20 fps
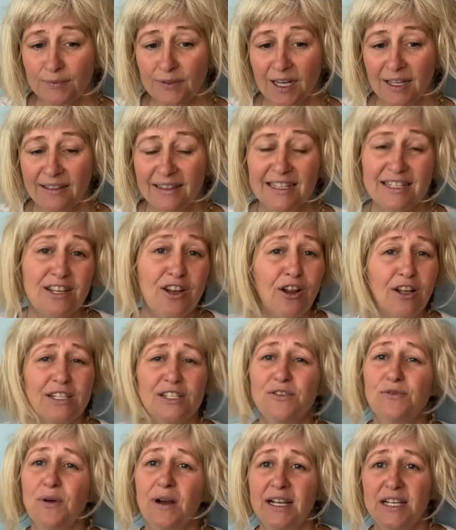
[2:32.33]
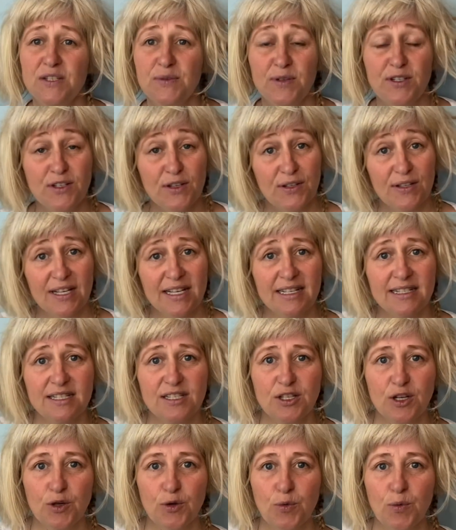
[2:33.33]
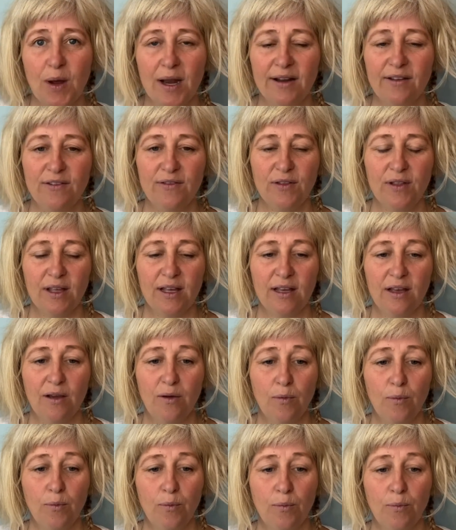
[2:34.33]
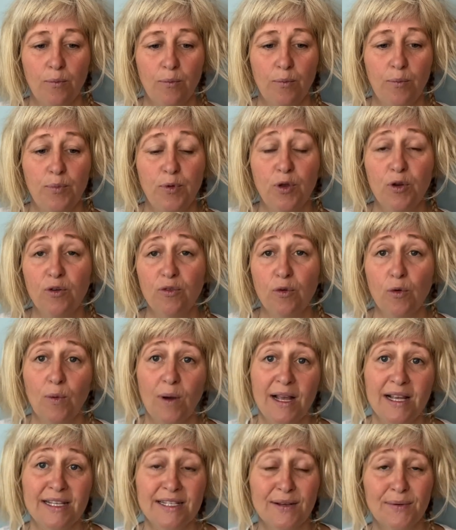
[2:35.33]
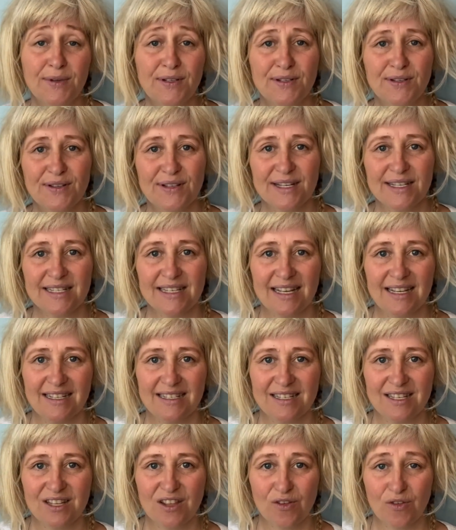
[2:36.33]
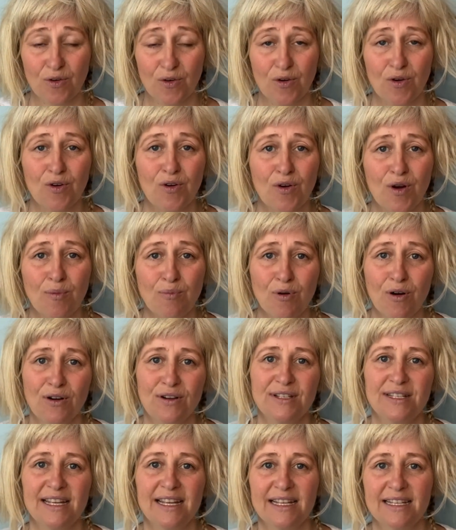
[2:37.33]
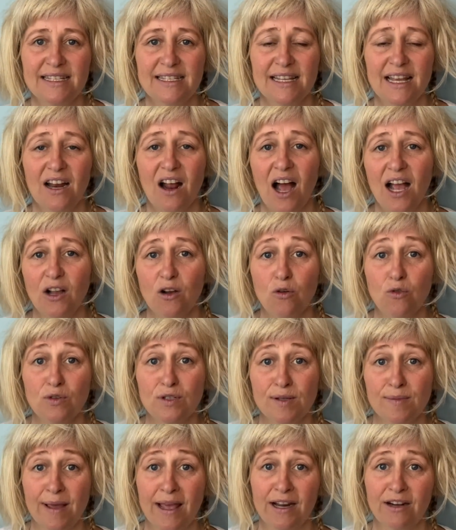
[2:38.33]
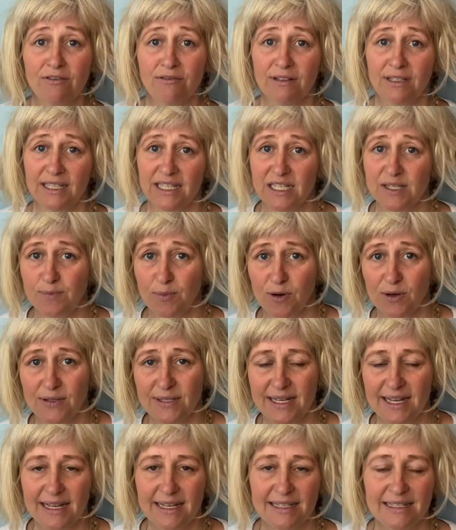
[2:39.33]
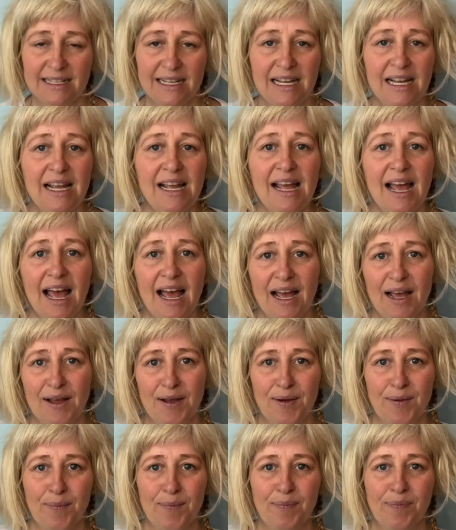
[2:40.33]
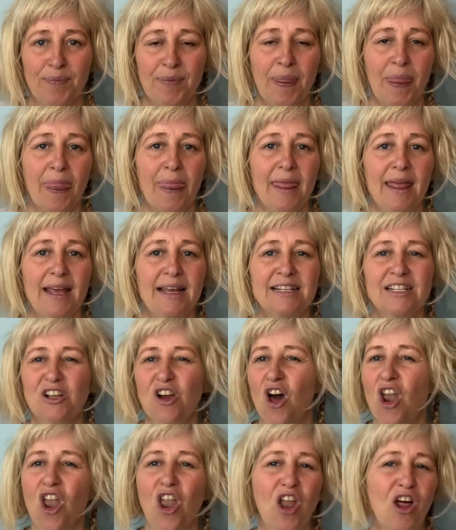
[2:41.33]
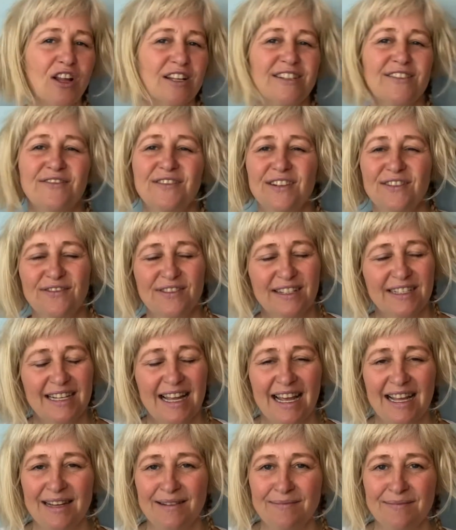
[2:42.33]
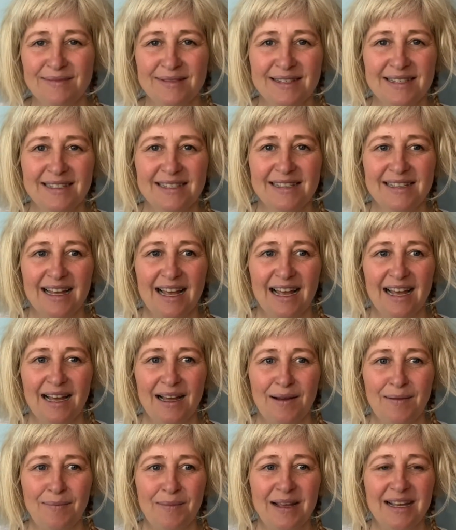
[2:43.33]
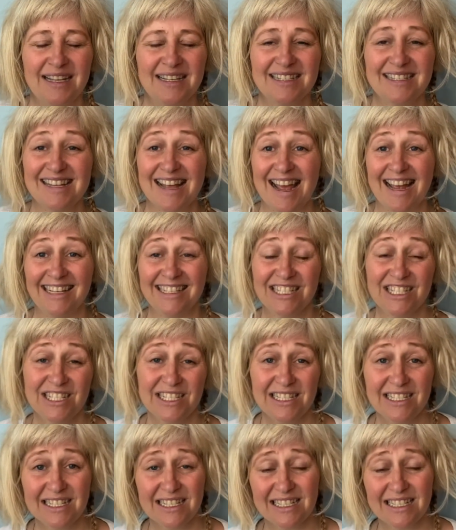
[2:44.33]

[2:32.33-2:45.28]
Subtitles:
There's lots of ways we do this. So one of the beautiful ways that we do this is through a process that I call somatic release process. It's got lots of different names. It's ancient.